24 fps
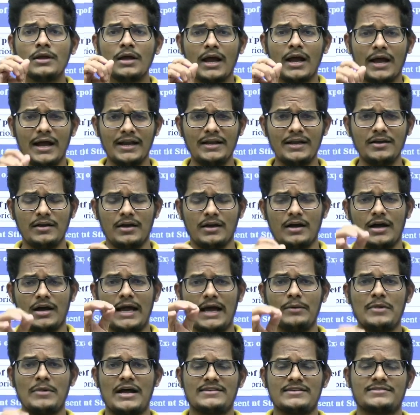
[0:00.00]
And I
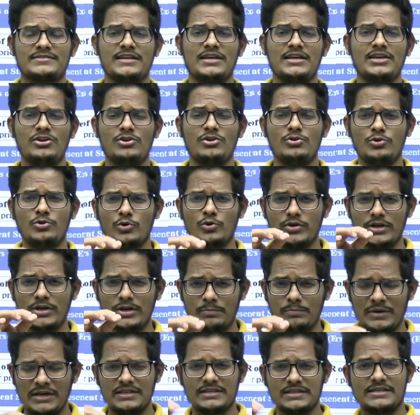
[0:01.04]
am asking you to
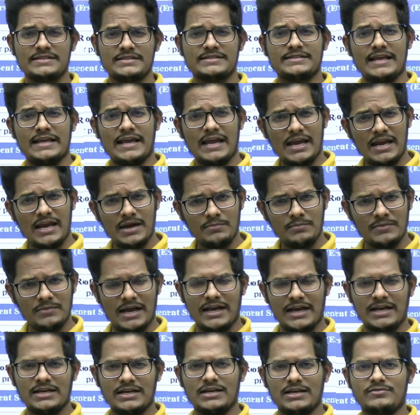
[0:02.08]
repeat the same
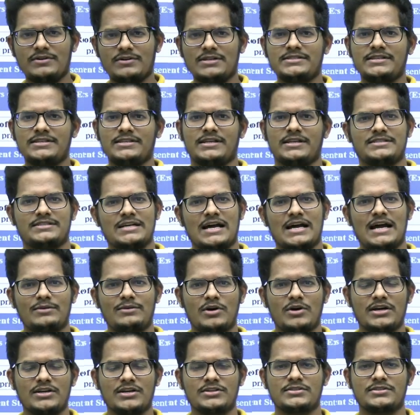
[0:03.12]
9 levels in the chat
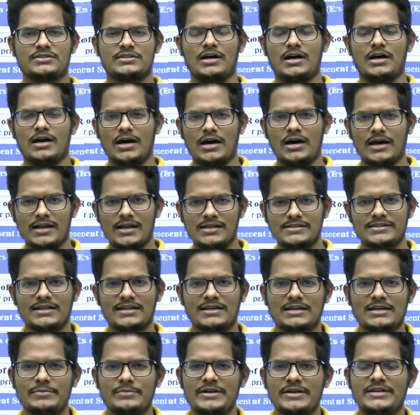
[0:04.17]
box or else in the
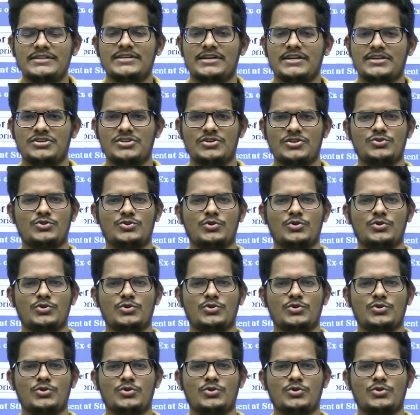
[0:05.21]
comment section,